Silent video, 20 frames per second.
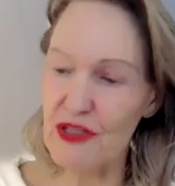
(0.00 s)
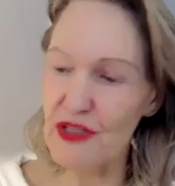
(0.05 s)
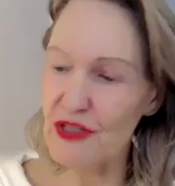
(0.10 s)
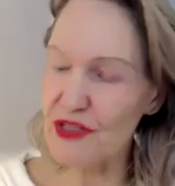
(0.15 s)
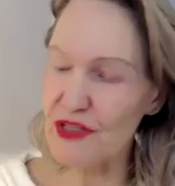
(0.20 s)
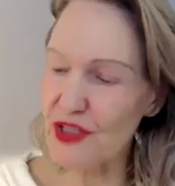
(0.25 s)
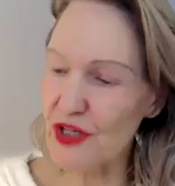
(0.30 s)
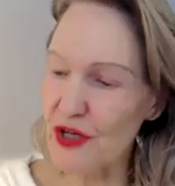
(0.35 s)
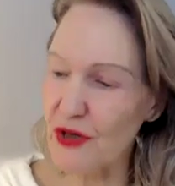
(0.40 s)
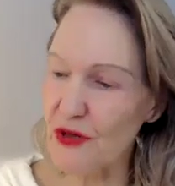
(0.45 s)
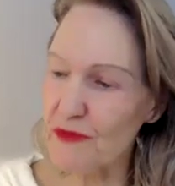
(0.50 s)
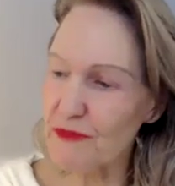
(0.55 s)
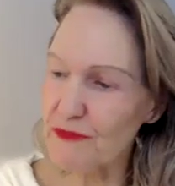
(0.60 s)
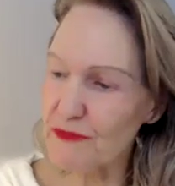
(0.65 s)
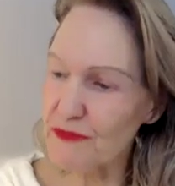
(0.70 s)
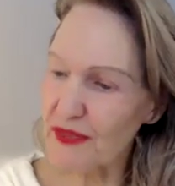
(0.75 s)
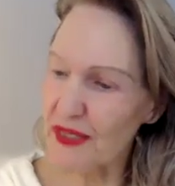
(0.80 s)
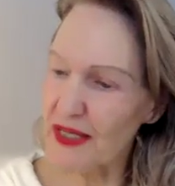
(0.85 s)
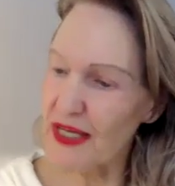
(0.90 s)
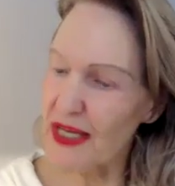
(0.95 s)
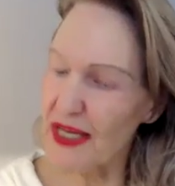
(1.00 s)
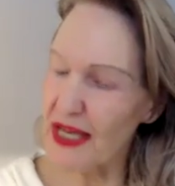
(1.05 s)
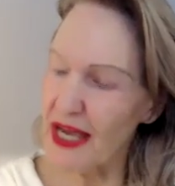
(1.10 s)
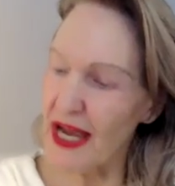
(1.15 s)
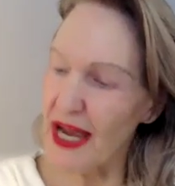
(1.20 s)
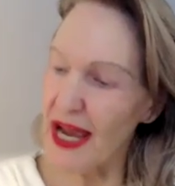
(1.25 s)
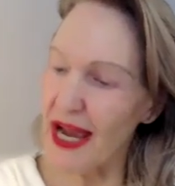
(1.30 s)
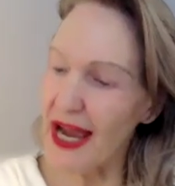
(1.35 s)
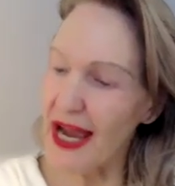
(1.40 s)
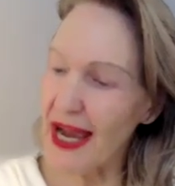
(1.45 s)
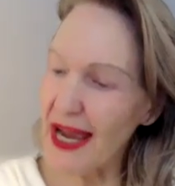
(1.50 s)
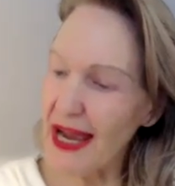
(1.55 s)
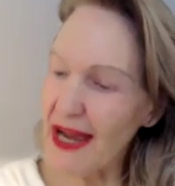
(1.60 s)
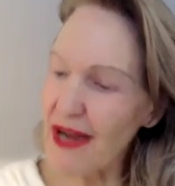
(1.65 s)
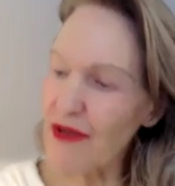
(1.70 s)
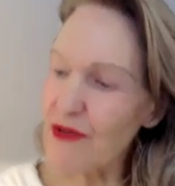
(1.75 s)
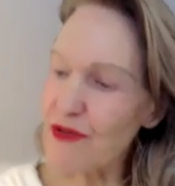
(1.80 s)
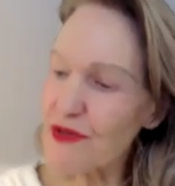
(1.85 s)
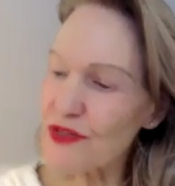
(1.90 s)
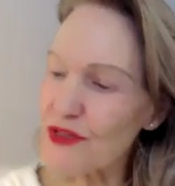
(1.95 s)
So,
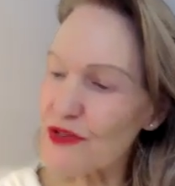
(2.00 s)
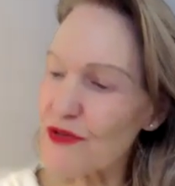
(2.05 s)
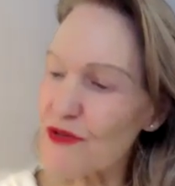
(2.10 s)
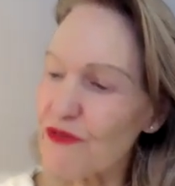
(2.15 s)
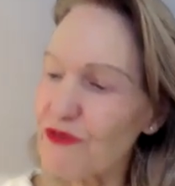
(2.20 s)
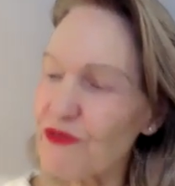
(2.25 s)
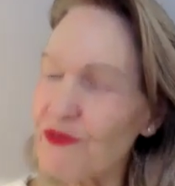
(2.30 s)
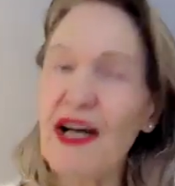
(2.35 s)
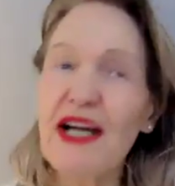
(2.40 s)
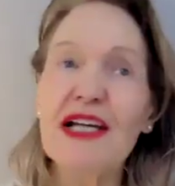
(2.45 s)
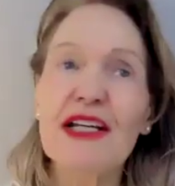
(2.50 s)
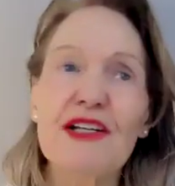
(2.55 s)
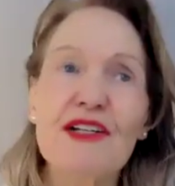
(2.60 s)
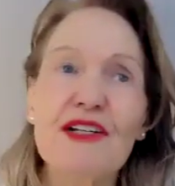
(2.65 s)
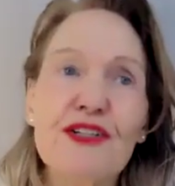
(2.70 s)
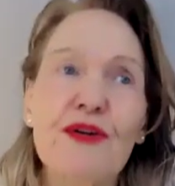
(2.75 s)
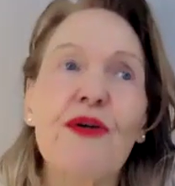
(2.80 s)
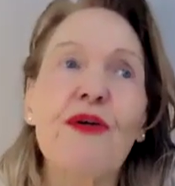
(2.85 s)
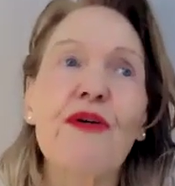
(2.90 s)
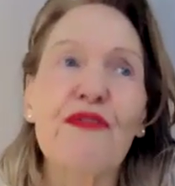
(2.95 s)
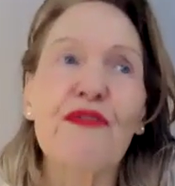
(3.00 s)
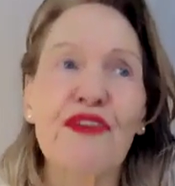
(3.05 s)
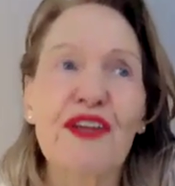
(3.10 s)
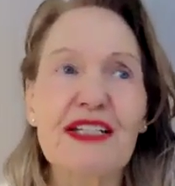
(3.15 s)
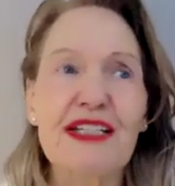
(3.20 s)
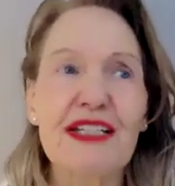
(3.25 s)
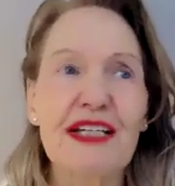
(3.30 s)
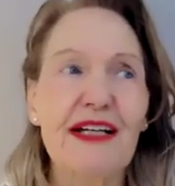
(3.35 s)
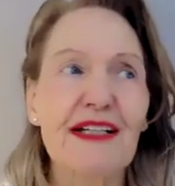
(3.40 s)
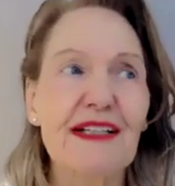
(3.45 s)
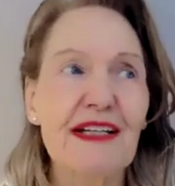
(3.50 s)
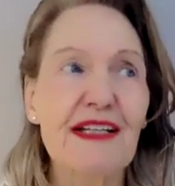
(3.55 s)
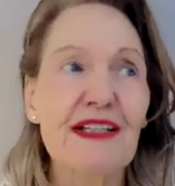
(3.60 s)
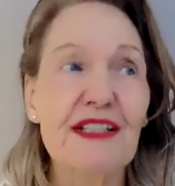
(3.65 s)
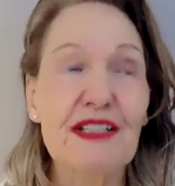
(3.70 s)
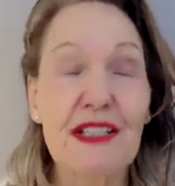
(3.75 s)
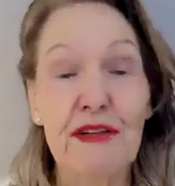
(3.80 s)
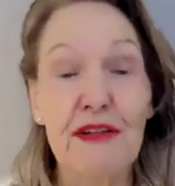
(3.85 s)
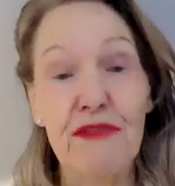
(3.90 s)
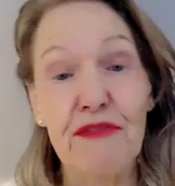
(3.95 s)
how do you find your authentic
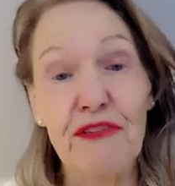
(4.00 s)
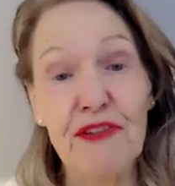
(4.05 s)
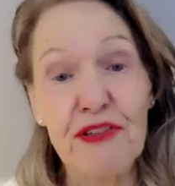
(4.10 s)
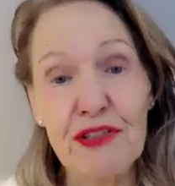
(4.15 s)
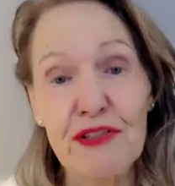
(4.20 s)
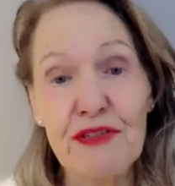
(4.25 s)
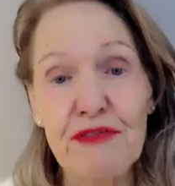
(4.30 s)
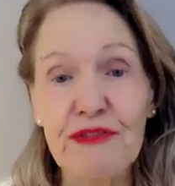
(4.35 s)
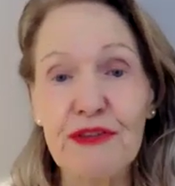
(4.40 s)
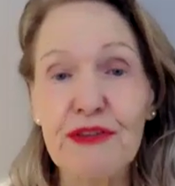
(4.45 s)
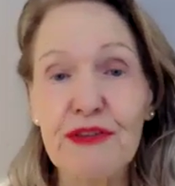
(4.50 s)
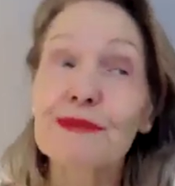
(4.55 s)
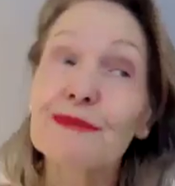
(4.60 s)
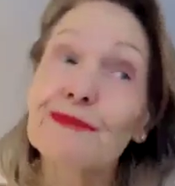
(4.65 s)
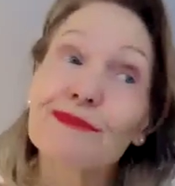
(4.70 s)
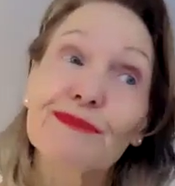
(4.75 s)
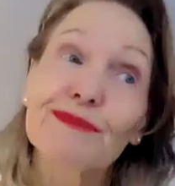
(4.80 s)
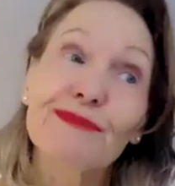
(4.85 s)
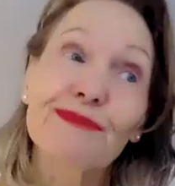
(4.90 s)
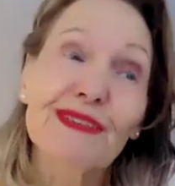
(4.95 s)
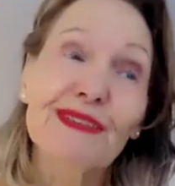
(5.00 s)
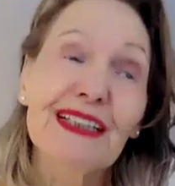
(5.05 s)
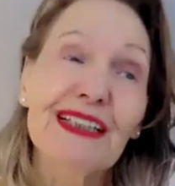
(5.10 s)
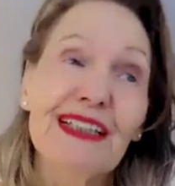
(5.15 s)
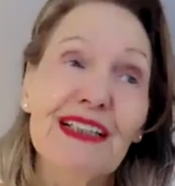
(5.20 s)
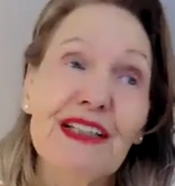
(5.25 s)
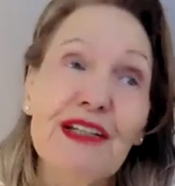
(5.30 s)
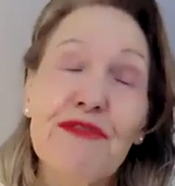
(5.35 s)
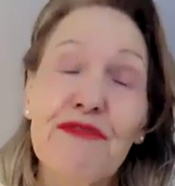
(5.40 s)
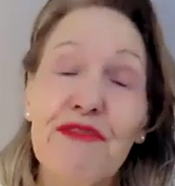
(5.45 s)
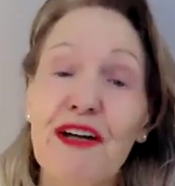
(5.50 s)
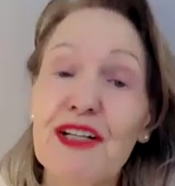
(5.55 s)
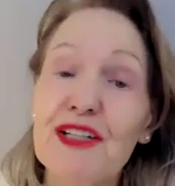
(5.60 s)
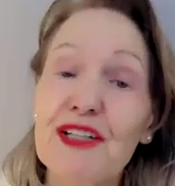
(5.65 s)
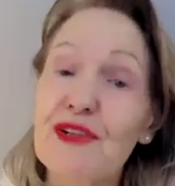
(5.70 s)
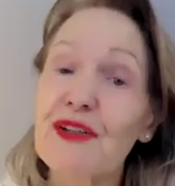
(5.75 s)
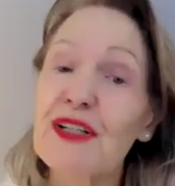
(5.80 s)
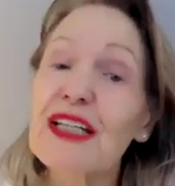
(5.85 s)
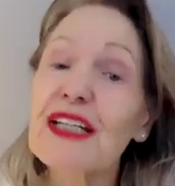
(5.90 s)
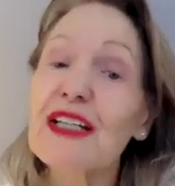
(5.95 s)
identity? First of all, you find
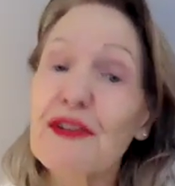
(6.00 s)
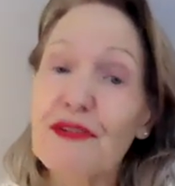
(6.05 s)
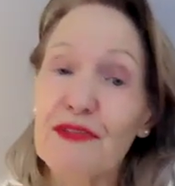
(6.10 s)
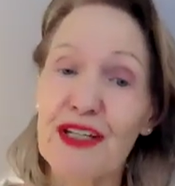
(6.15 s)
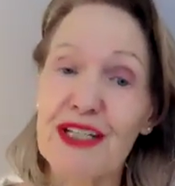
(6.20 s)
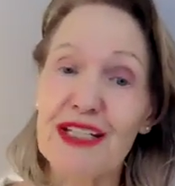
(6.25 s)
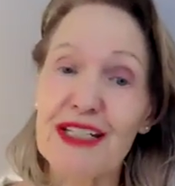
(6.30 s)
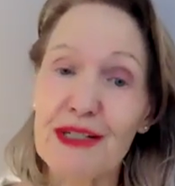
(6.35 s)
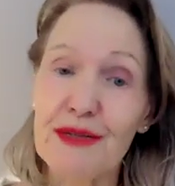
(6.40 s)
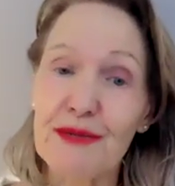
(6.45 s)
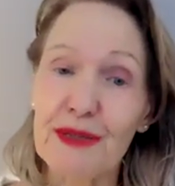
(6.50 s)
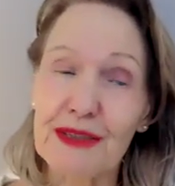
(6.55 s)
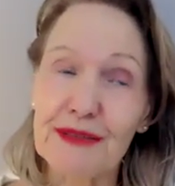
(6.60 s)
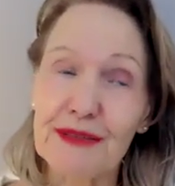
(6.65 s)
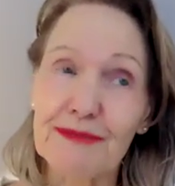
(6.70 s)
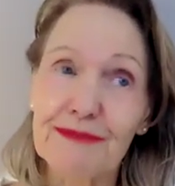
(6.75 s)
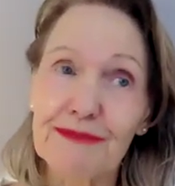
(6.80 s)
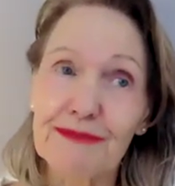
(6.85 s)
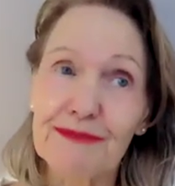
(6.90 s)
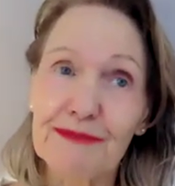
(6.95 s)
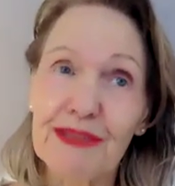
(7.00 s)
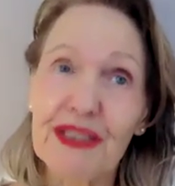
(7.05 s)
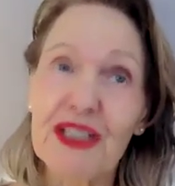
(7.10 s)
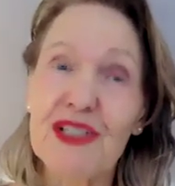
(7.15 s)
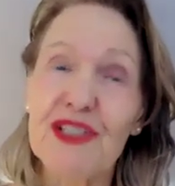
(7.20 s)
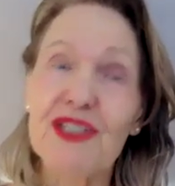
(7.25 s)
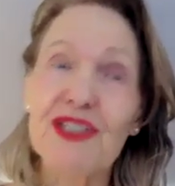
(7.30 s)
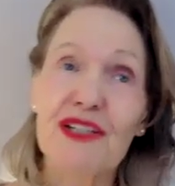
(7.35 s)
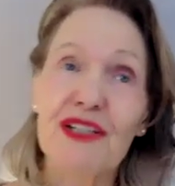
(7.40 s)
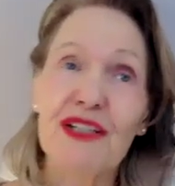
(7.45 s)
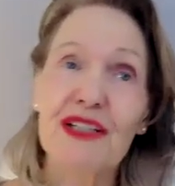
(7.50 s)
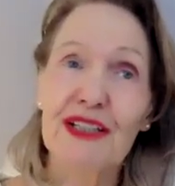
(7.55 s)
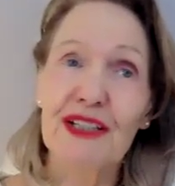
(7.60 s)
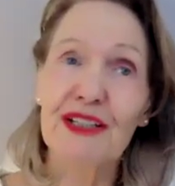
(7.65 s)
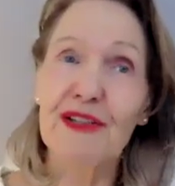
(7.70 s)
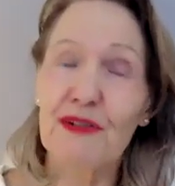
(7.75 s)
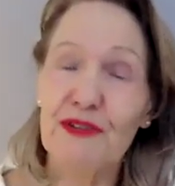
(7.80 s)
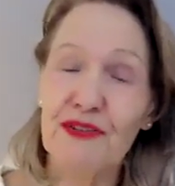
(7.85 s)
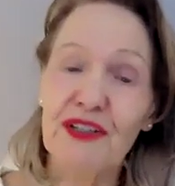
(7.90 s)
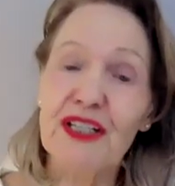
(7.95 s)
your inauthentic one because
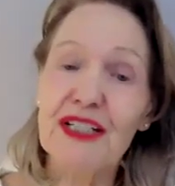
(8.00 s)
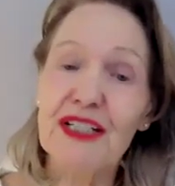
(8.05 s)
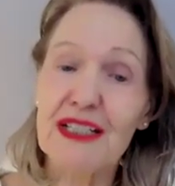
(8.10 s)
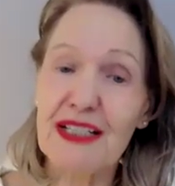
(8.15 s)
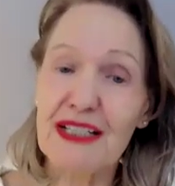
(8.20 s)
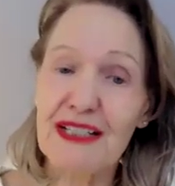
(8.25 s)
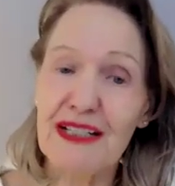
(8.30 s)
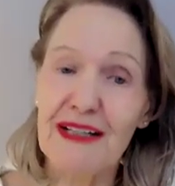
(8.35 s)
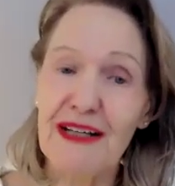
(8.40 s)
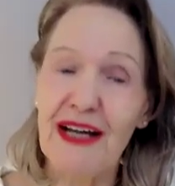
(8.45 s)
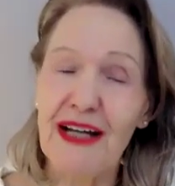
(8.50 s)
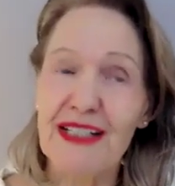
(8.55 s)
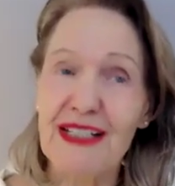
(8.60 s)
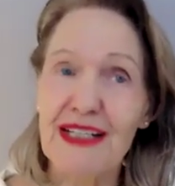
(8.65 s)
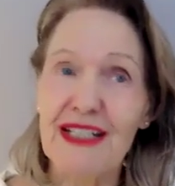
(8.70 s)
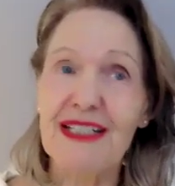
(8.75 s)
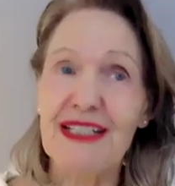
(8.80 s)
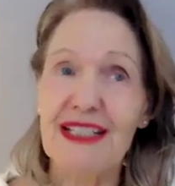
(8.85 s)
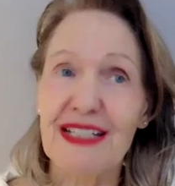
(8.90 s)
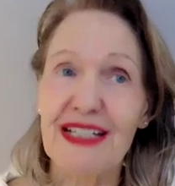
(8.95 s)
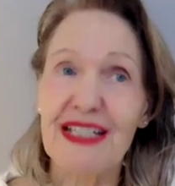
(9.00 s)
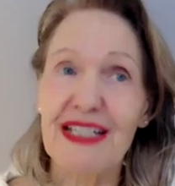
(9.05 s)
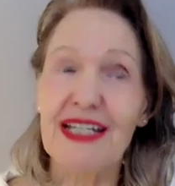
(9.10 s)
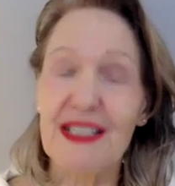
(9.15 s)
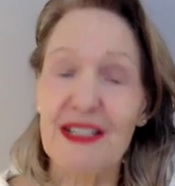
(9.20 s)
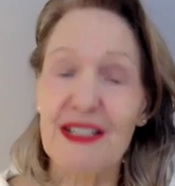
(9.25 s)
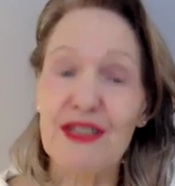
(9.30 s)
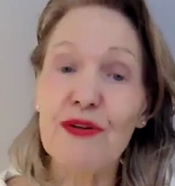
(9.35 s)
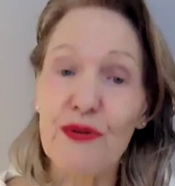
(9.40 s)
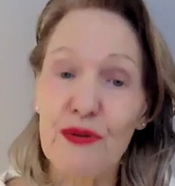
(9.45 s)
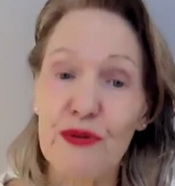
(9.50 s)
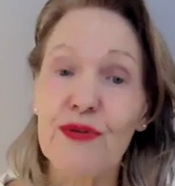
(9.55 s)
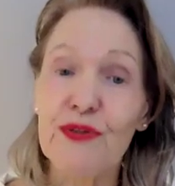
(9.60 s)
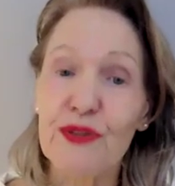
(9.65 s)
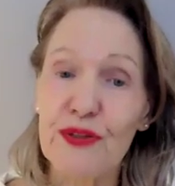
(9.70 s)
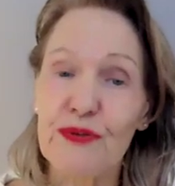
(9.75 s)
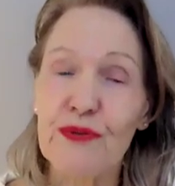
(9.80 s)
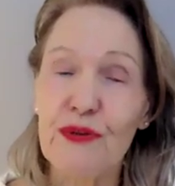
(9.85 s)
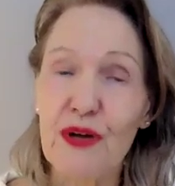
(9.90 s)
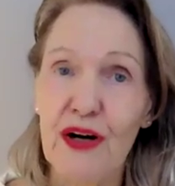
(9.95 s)
your authentic identity is who
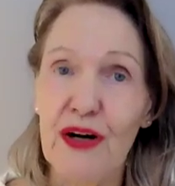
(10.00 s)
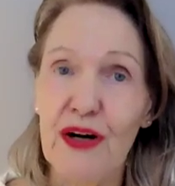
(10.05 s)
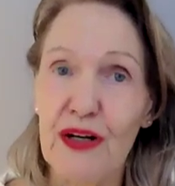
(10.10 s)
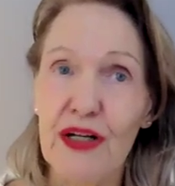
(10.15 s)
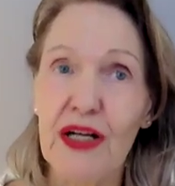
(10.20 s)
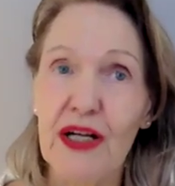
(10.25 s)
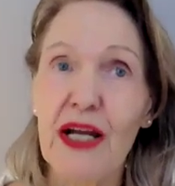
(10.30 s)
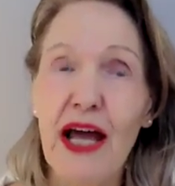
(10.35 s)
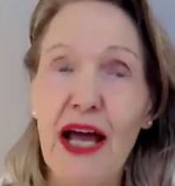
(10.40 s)
you are.